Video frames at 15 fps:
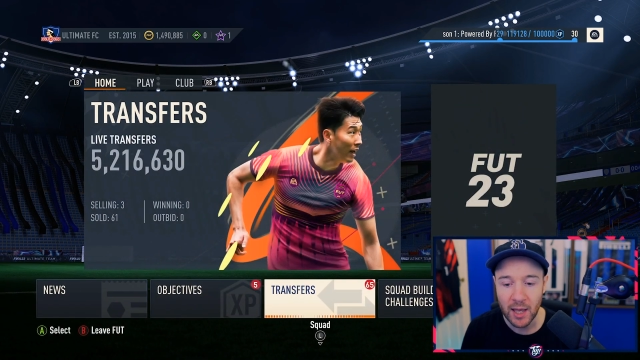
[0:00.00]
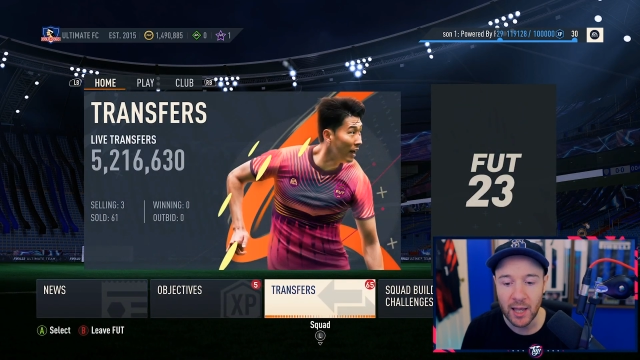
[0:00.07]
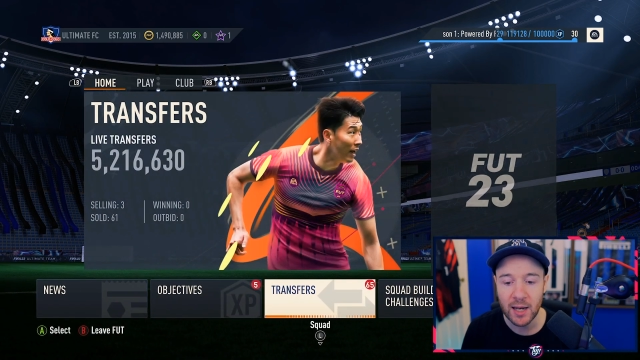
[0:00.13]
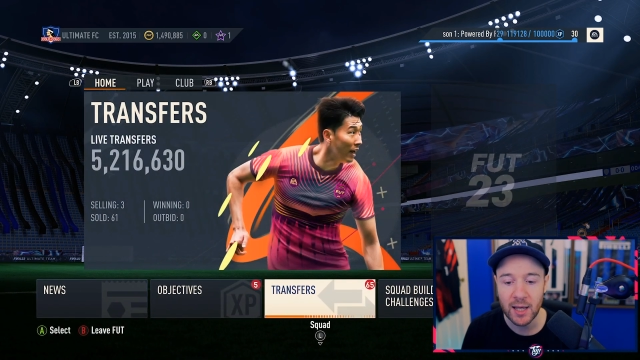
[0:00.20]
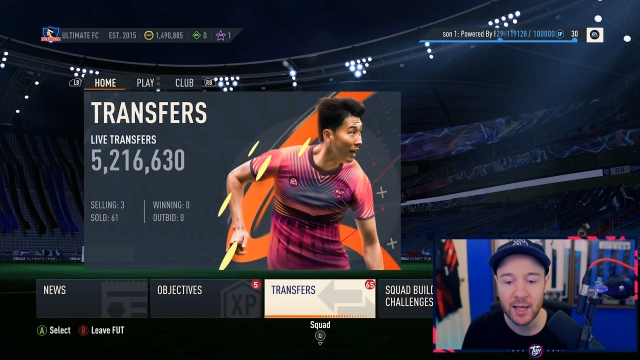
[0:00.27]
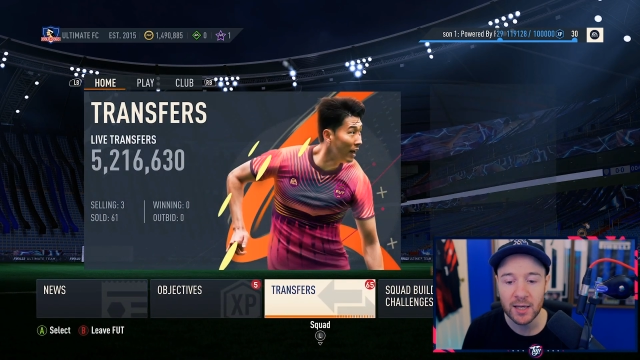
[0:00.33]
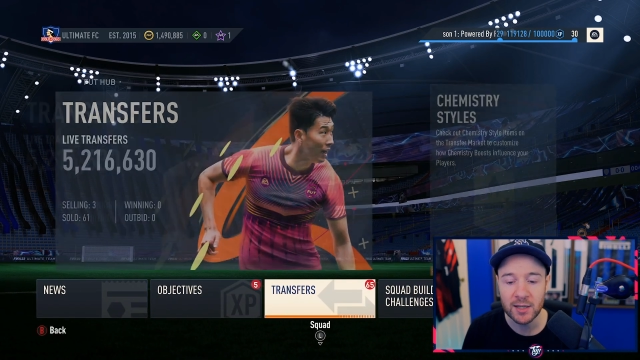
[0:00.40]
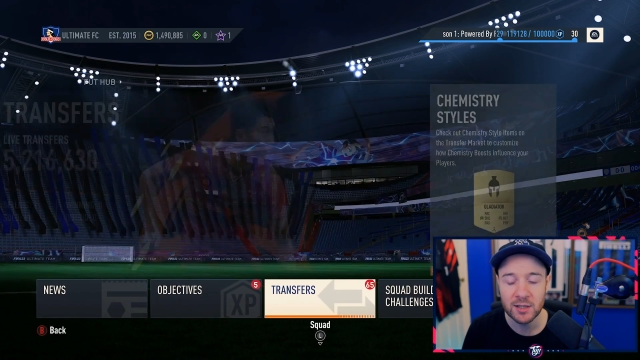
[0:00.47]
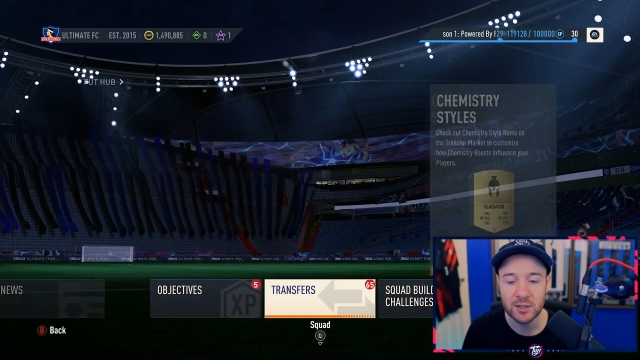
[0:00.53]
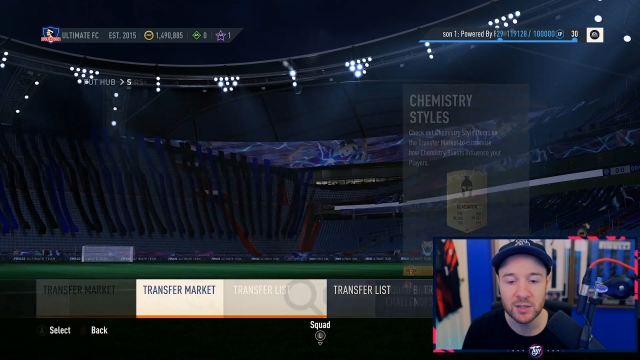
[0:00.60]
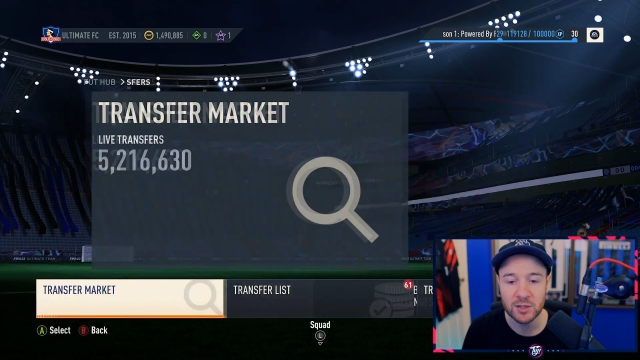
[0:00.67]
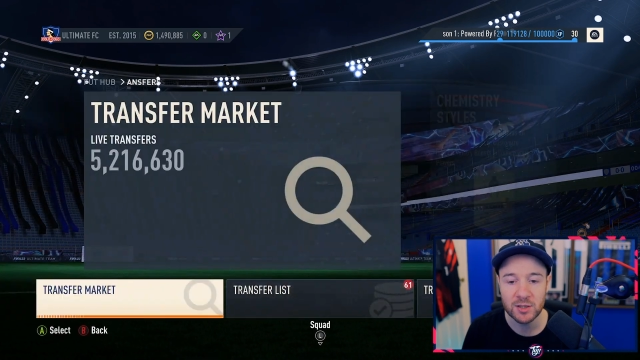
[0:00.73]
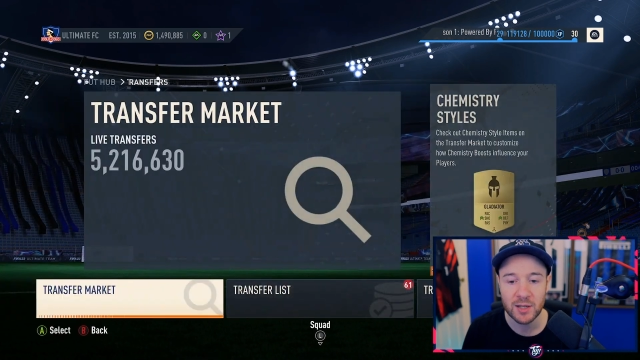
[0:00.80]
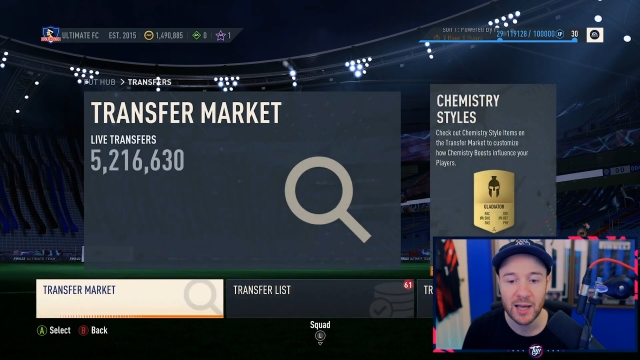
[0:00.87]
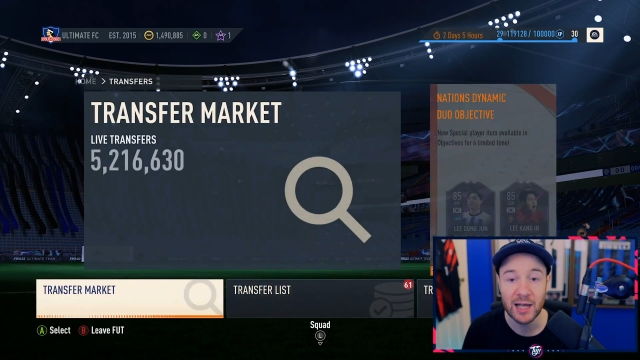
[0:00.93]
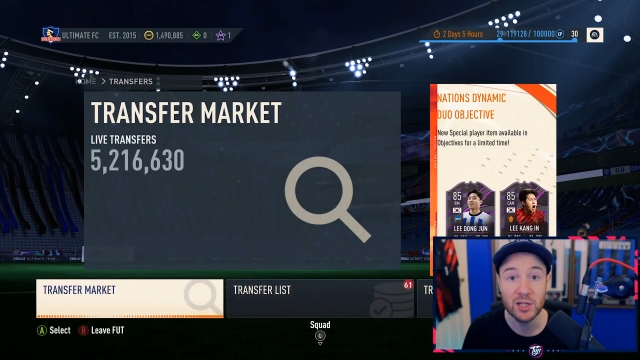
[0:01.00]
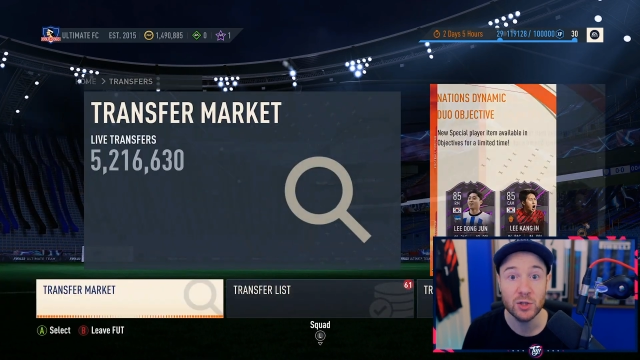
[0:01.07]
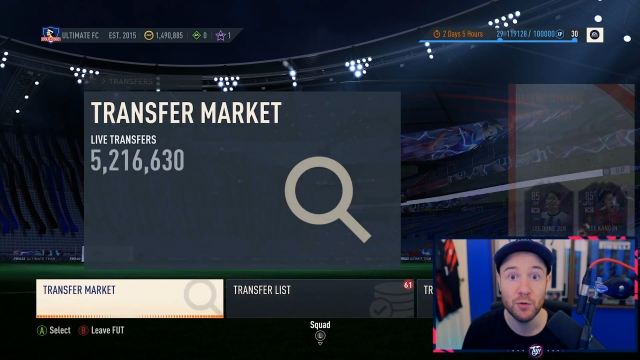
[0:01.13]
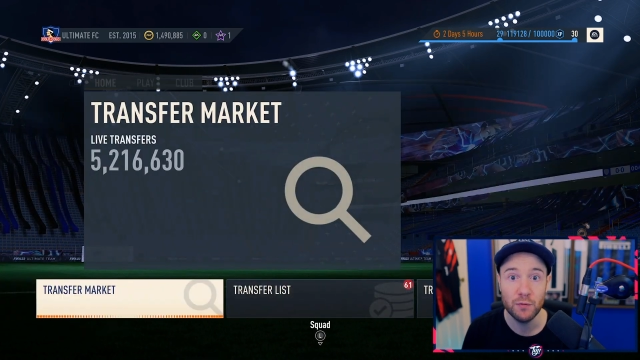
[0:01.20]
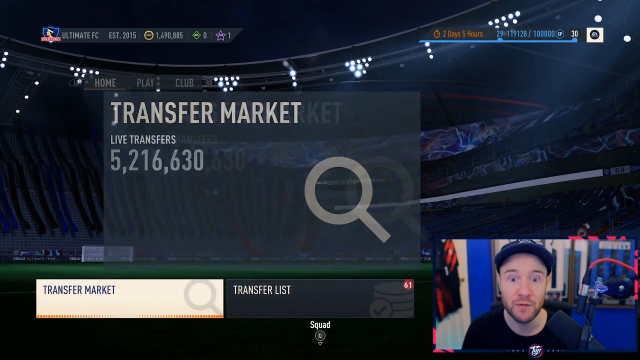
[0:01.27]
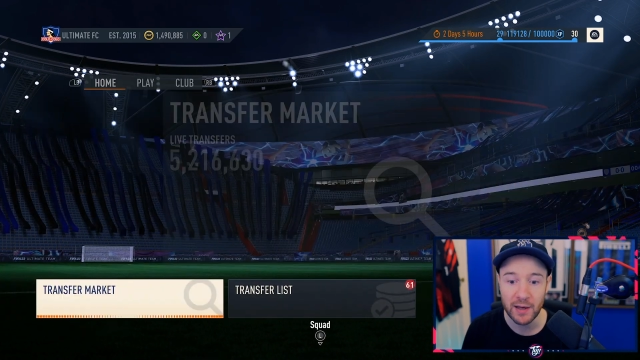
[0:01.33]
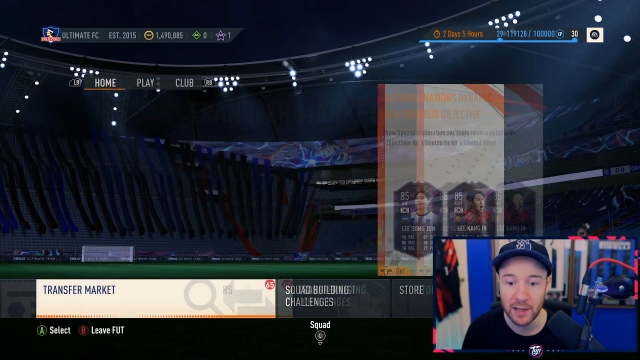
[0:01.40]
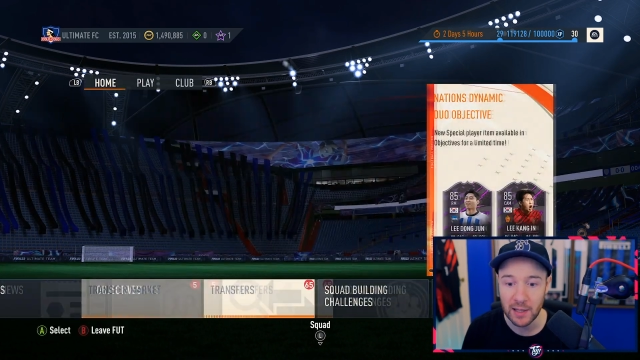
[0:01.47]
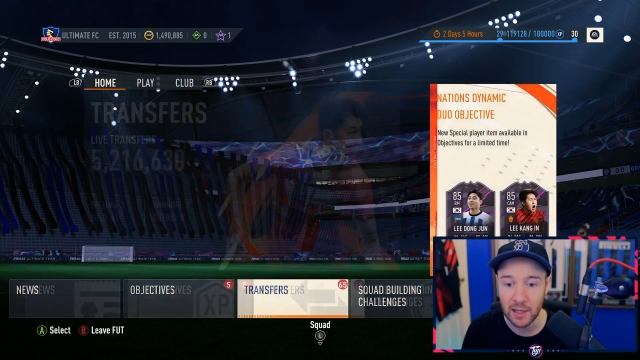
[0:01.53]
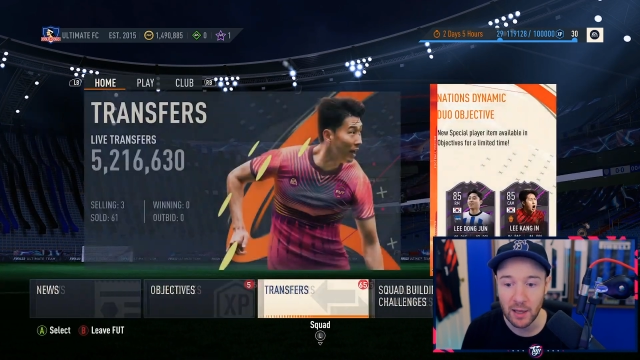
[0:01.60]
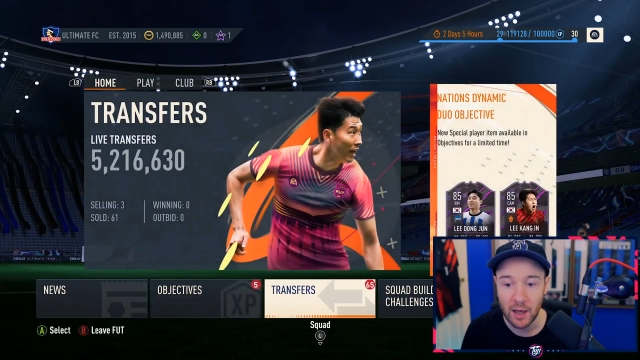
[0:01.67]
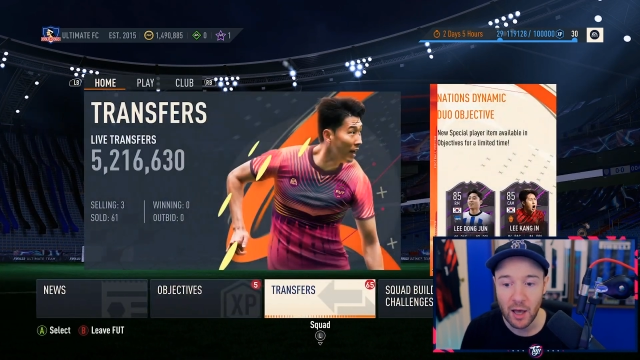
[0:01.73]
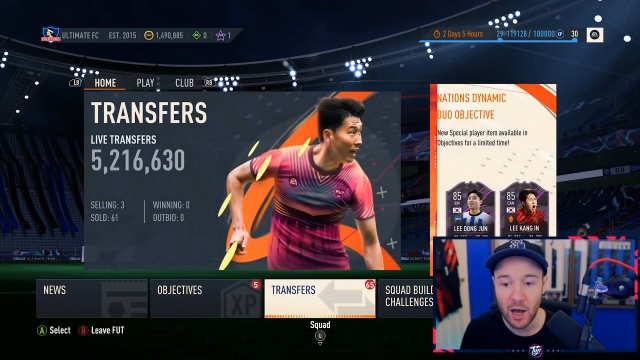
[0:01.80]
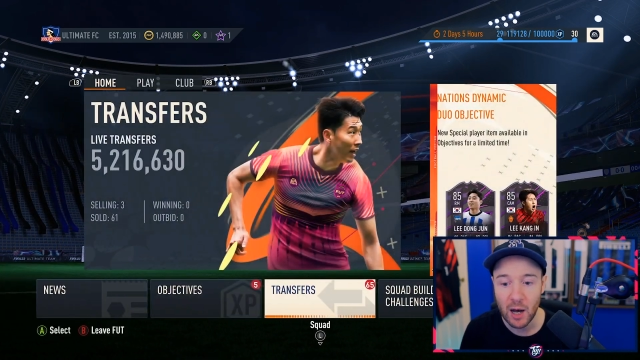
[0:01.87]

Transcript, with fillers: it is Ansu Fati.